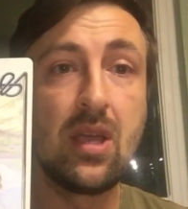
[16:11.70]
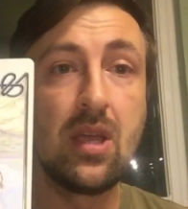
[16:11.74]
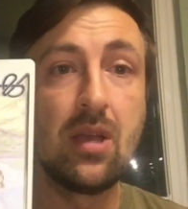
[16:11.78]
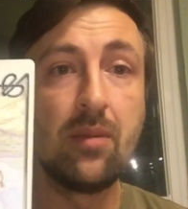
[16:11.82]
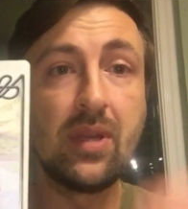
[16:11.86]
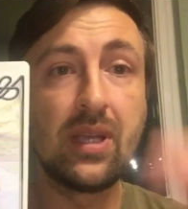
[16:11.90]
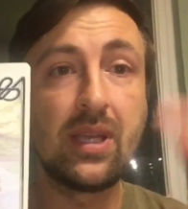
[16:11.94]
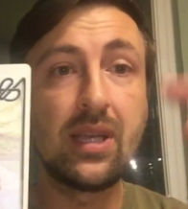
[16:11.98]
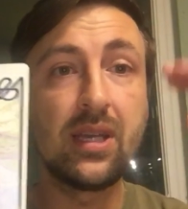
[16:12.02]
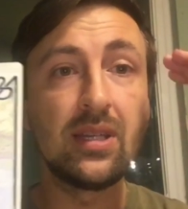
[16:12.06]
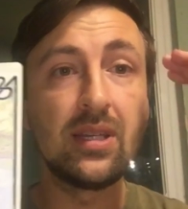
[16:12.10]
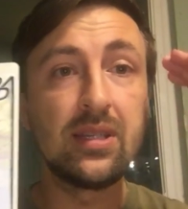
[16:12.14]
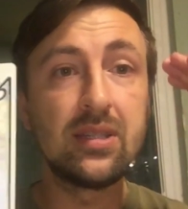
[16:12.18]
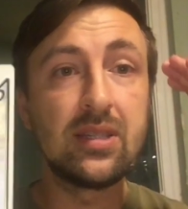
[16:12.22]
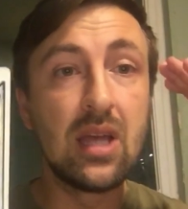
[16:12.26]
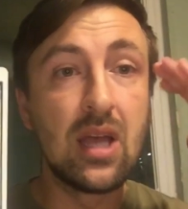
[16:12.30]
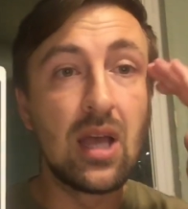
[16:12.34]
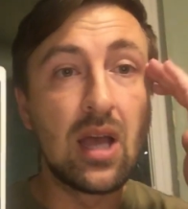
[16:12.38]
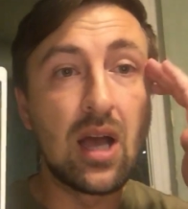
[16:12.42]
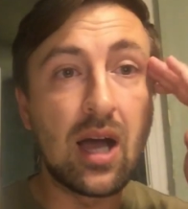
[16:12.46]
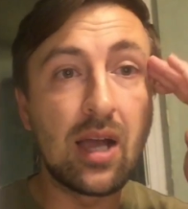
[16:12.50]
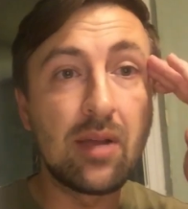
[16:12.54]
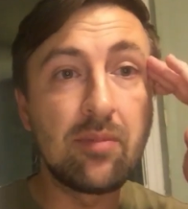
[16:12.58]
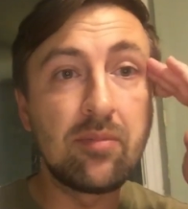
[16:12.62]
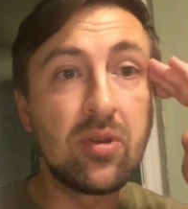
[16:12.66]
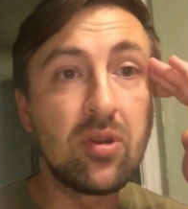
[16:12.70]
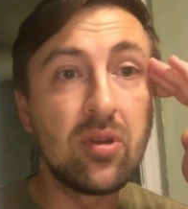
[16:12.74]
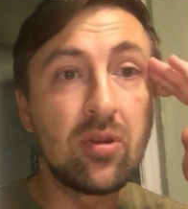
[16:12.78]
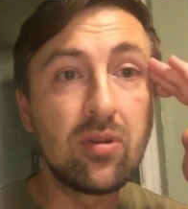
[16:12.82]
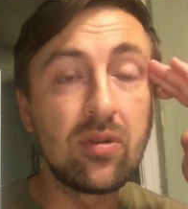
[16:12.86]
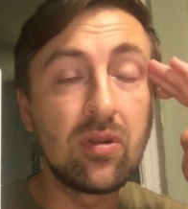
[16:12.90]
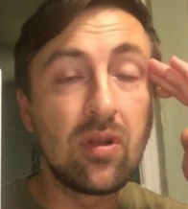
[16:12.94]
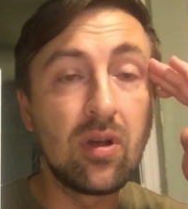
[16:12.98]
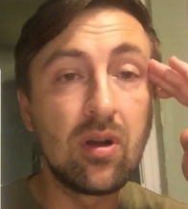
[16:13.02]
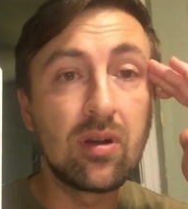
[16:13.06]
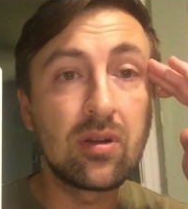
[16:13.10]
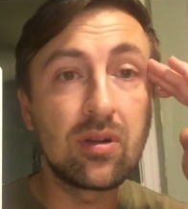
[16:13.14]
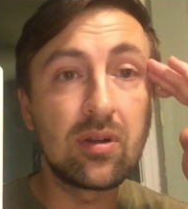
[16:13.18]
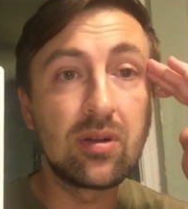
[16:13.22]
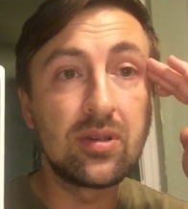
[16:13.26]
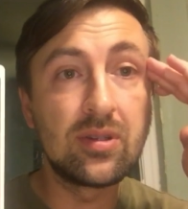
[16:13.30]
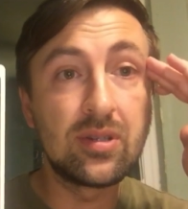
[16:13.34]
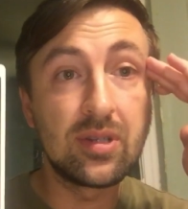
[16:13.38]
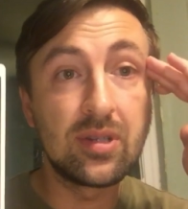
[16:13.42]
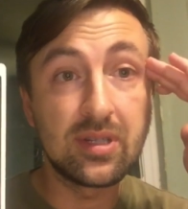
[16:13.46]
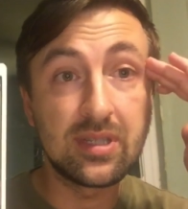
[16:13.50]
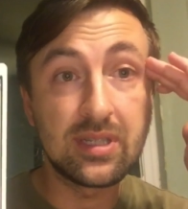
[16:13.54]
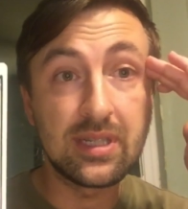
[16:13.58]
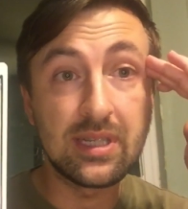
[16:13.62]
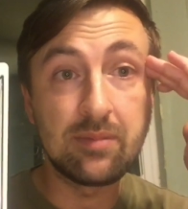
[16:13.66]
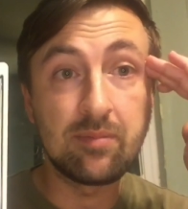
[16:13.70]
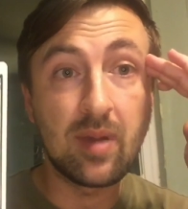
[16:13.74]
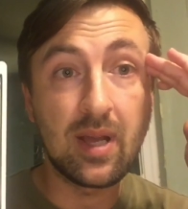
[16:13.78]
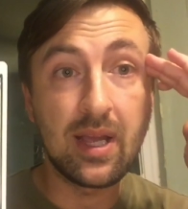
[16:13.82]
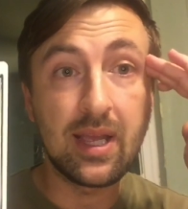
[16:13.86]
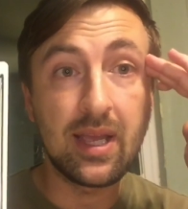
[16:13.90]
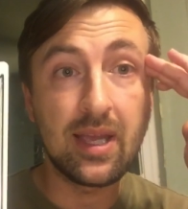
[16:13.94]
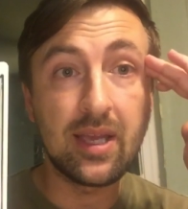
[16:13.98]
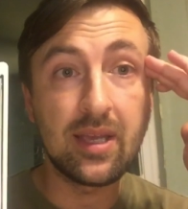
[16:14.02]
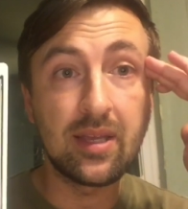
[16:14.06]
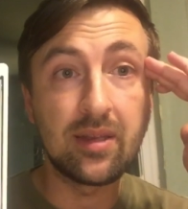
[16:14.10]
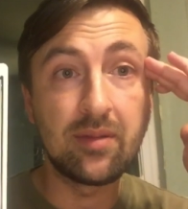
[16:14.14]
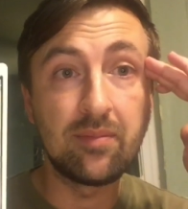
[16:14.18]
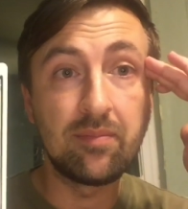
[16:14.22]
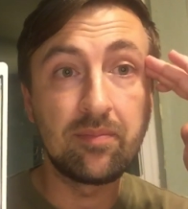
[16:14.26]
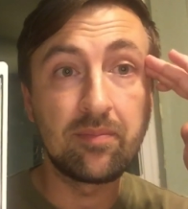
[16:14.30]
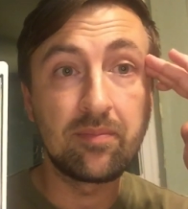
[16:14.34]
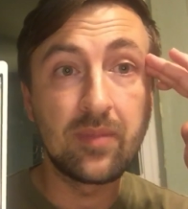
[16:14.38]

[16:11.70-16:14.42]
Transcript: because I'm no longer just in my head.